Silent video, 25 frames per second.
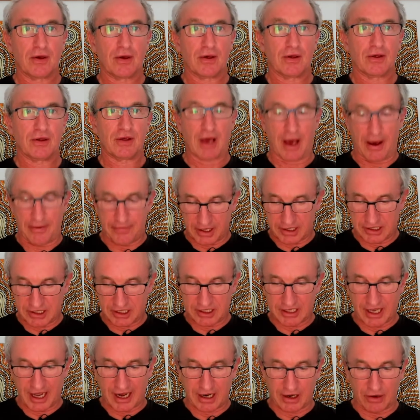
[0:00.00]
Yeah, that's
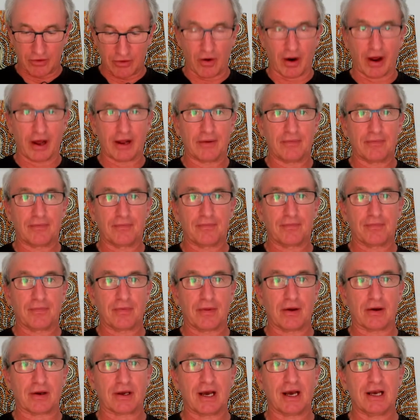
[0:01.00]
exactly right.
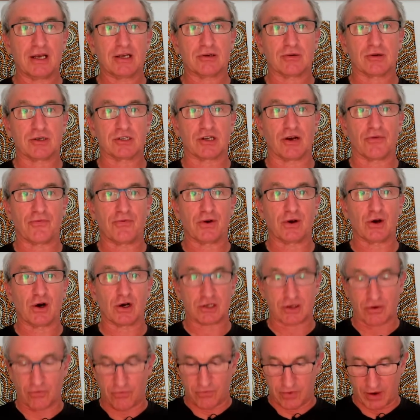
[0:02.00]
Okay, because I
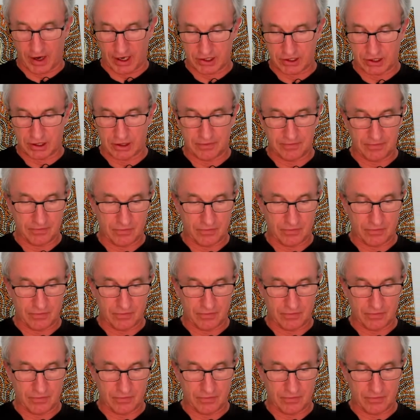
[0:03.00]
forgot to flush it